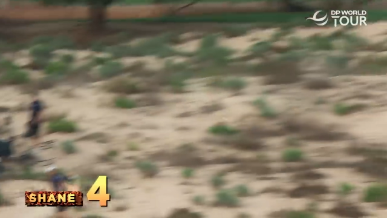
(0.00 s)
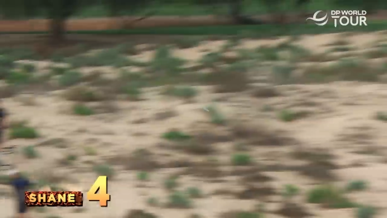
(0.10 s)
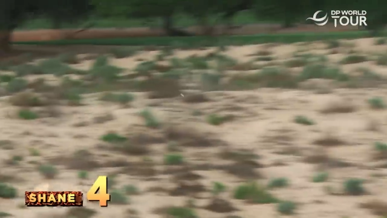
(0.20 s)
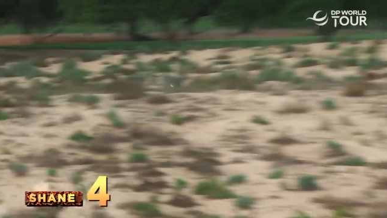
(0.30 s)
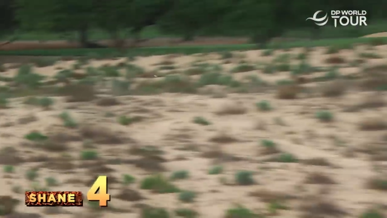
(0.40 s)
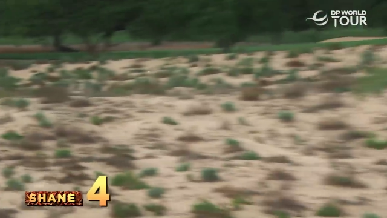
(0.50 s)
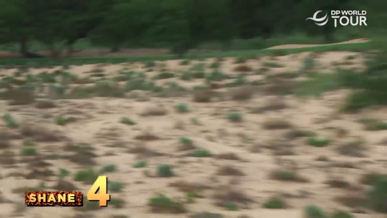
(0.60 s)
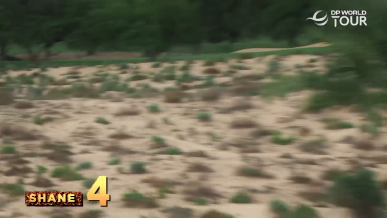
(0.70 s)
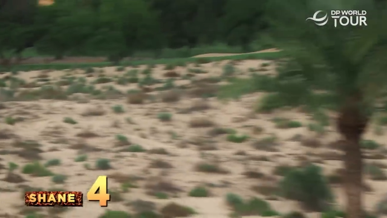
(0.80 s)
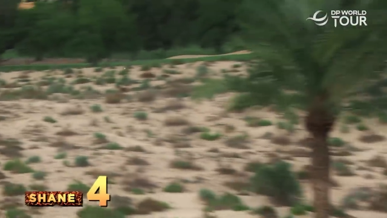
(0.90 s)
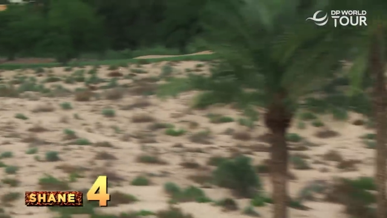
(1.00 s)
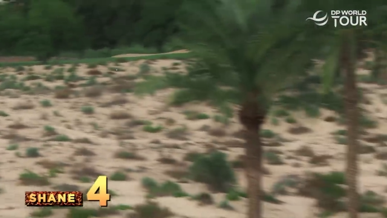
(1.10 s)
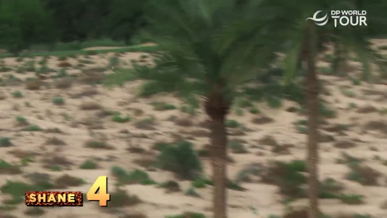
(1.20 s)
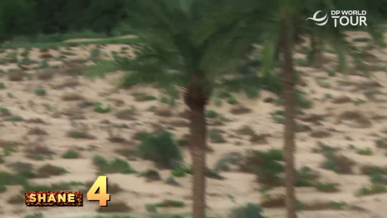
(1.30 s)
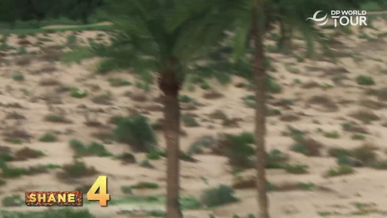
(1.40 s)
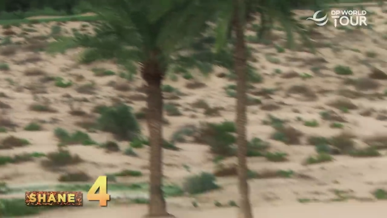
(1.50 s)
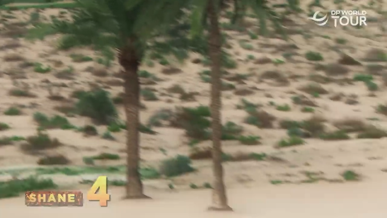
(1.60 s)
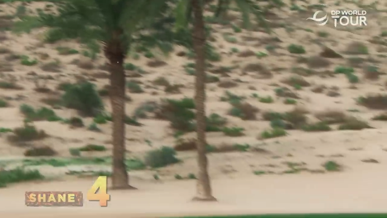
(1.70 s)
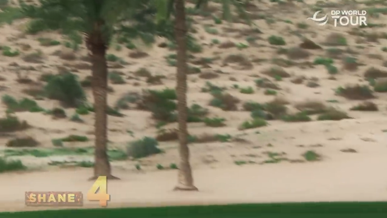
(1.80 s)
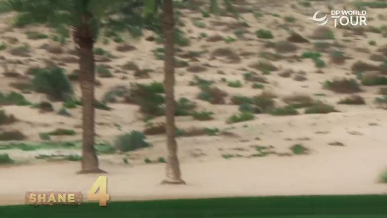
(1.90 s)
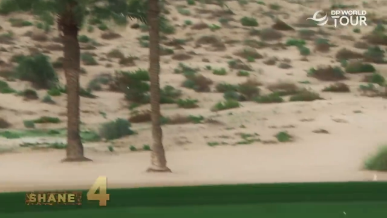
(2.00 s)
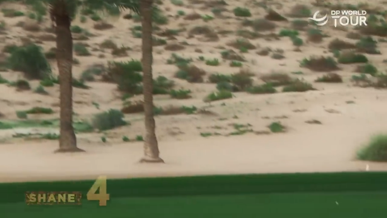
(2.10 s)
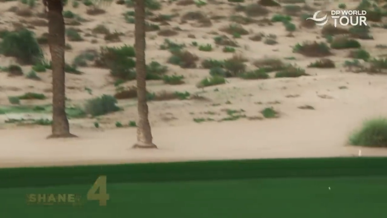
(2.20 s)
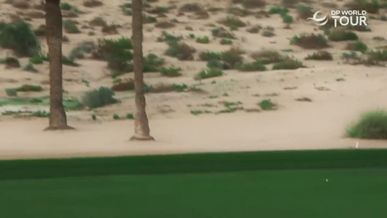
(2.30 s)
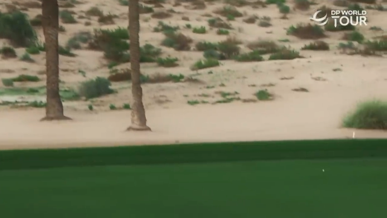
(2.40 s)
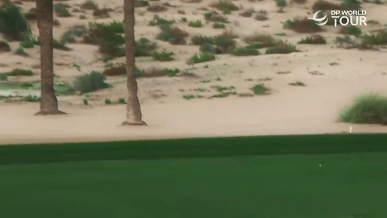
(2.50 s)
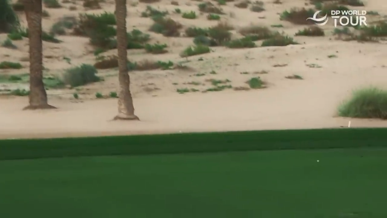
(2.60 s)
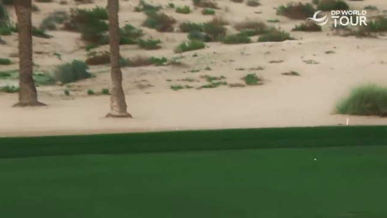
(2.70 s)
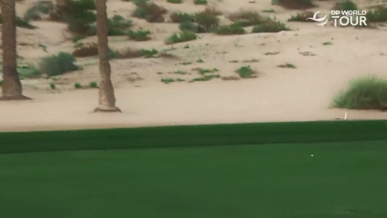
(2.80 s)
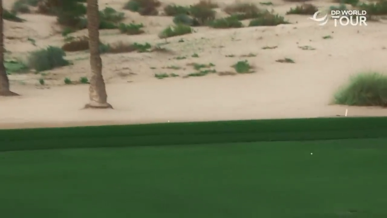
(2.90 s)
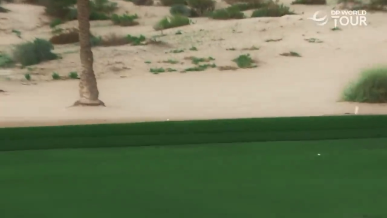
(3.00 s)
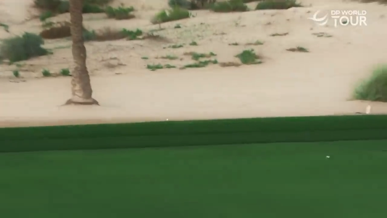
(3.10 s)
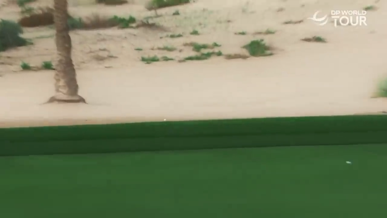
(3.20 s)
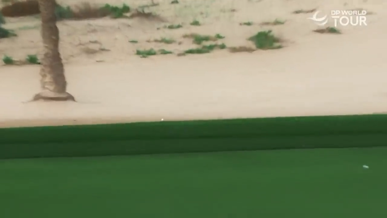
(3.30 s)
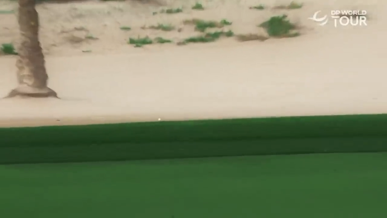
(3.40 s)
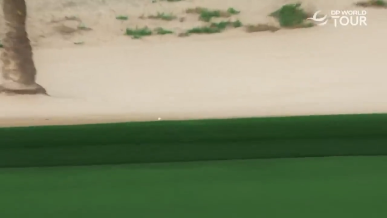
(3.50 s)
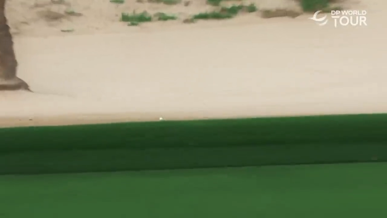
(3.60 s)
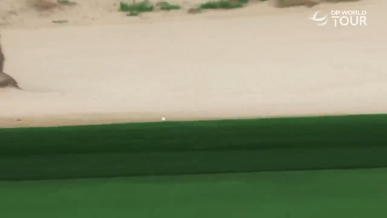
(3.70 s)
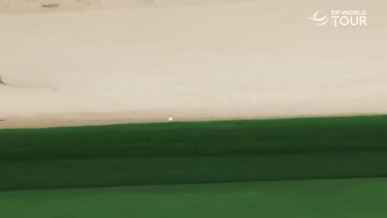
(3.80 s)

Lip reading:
(no speaker visible)